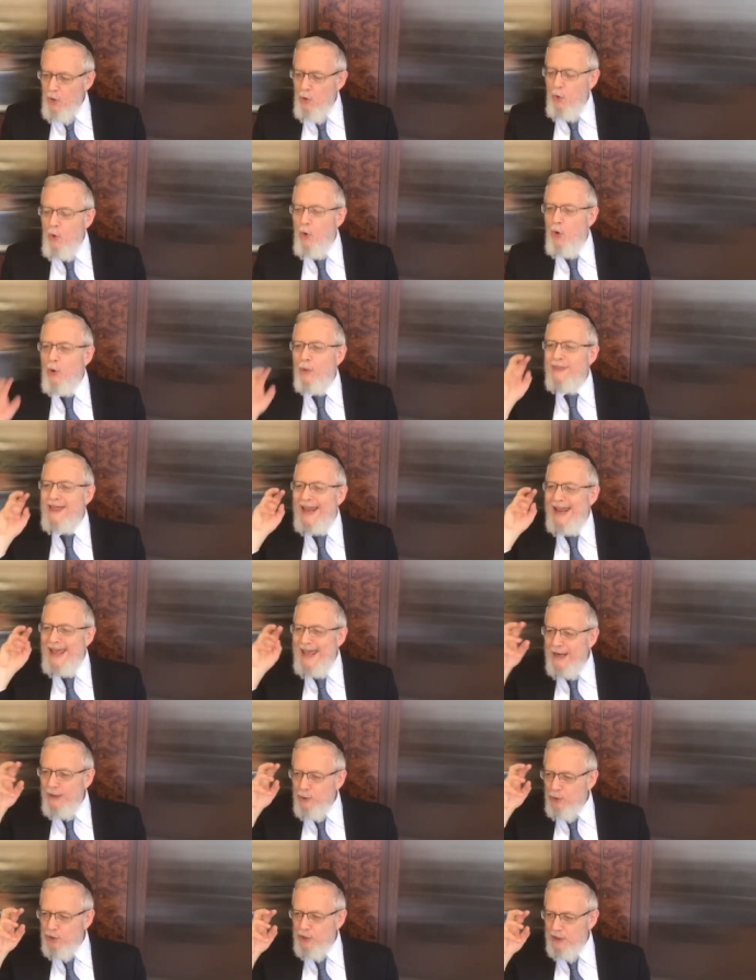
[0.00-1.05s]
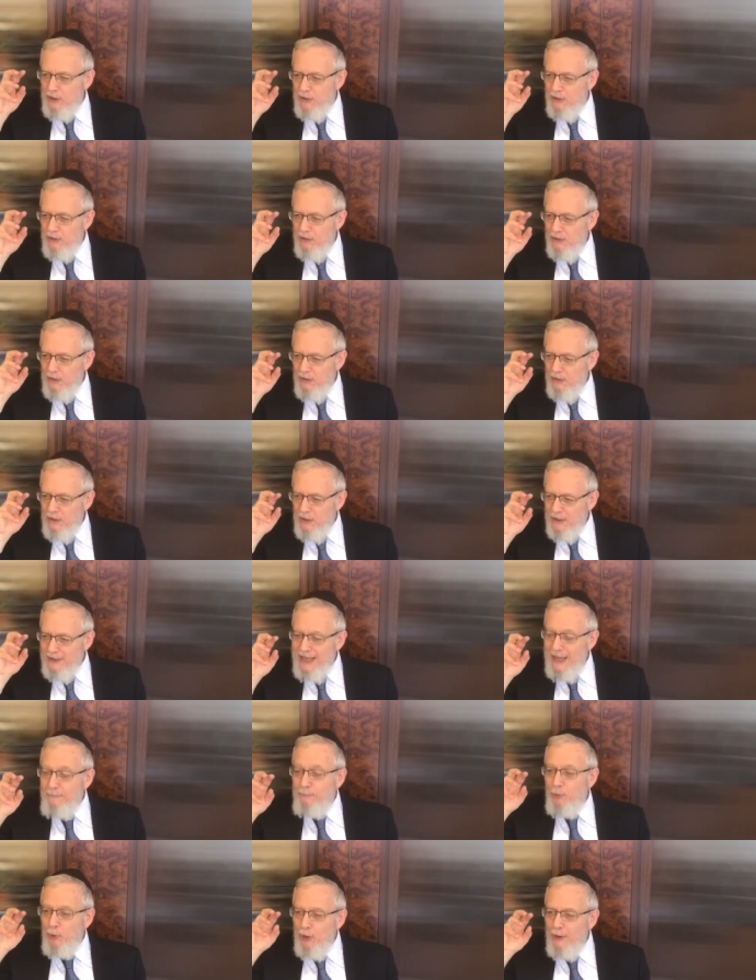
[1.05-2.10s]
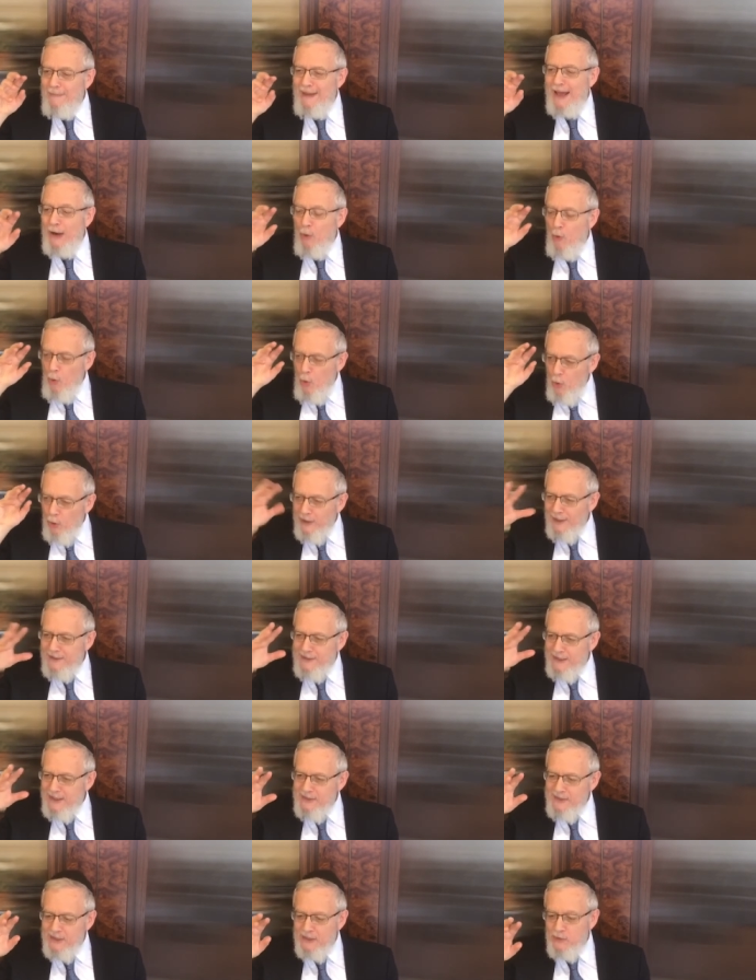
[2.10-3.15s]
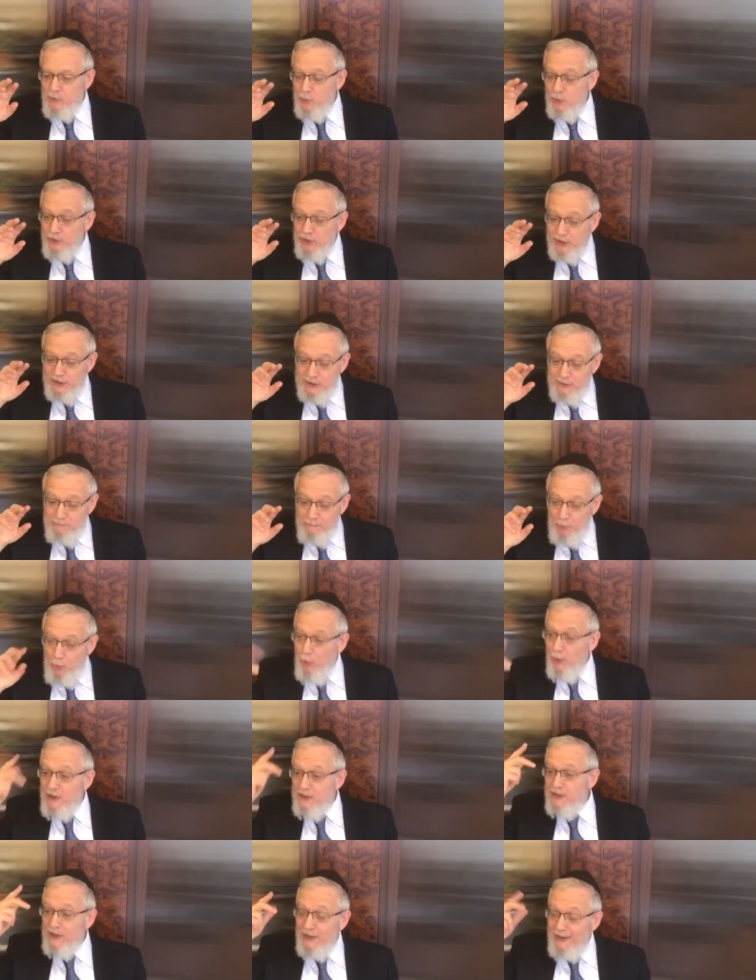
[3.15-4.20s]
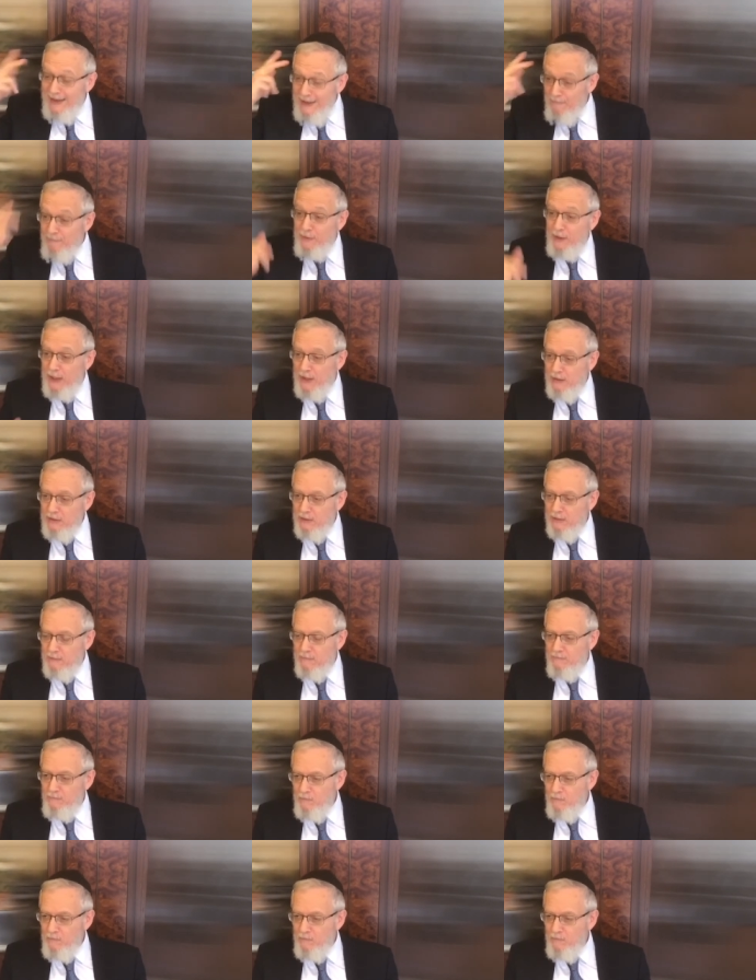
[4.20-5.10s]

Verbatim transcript: all that energy that brought about all existence, which is borders on infinite,